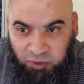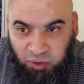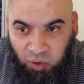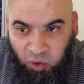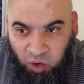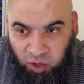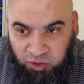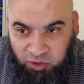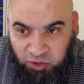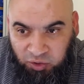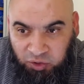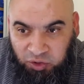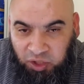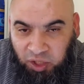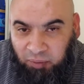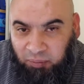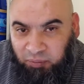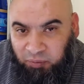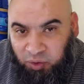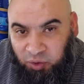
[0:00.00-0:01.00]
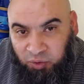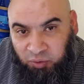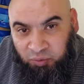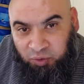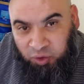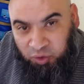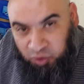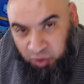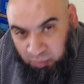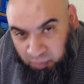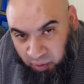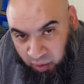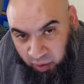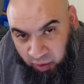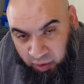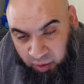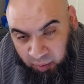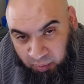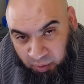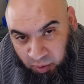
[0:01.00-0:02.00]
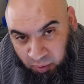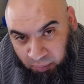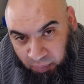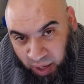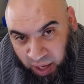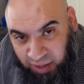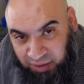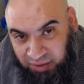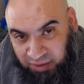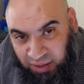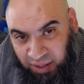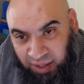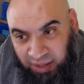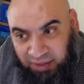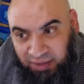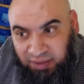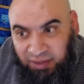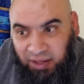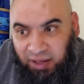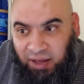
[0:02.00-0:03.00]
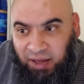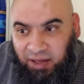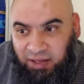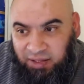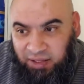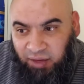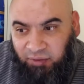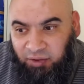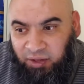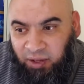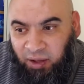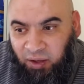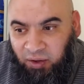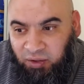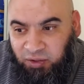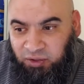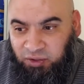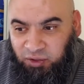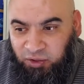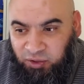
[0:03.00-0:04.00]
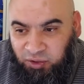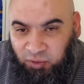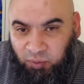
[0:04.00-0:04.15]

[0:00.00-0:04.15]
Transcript: cost to ship using priority mail box is $7,